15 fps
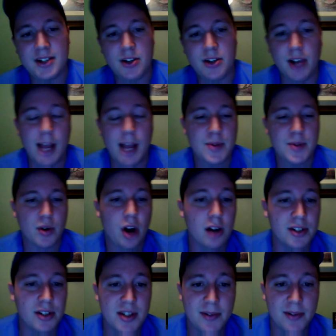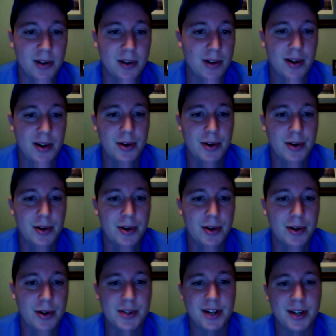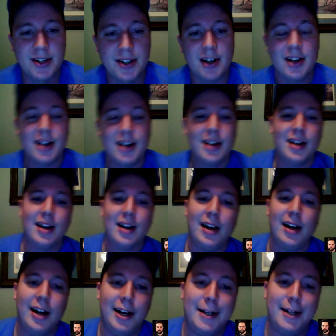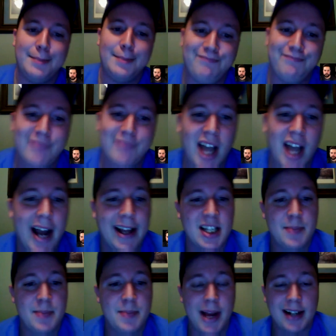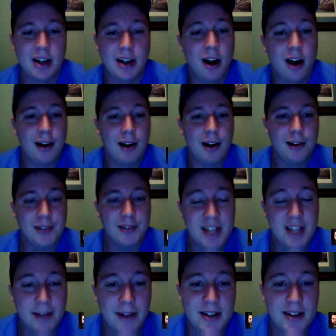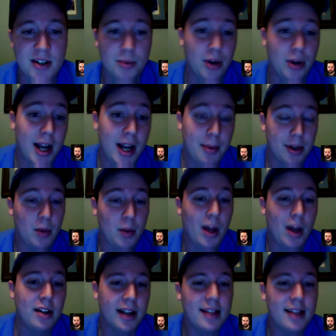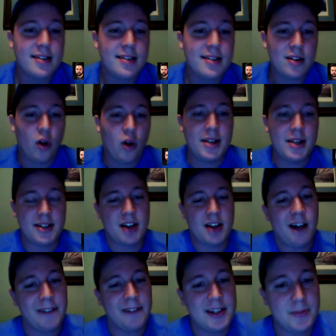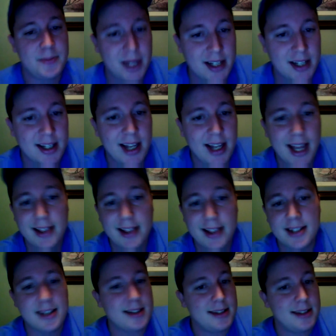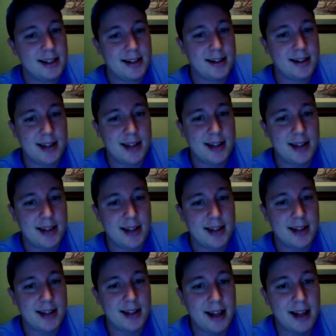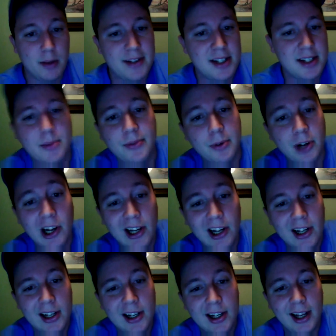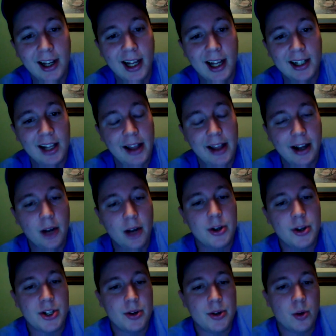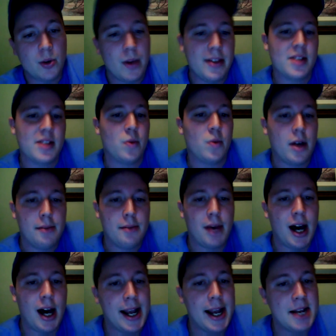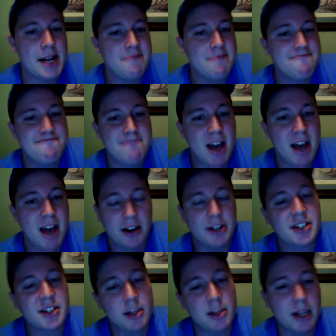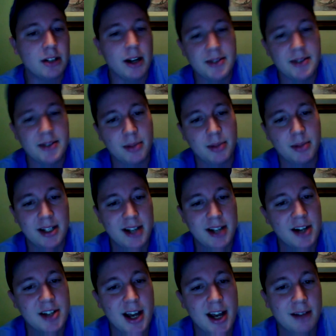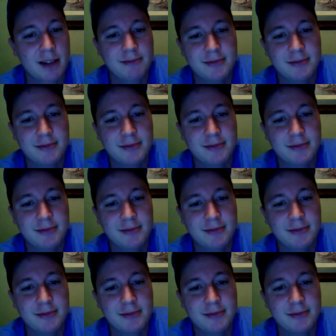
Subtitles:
two games, regardless of who's under center. I expect our defense to play pretty well against Ole Miss's offense because, again, this is nothing we haven't seen before. And I like OSU to win this one by, I don't know, it's going to be close. It'll be a touchdown.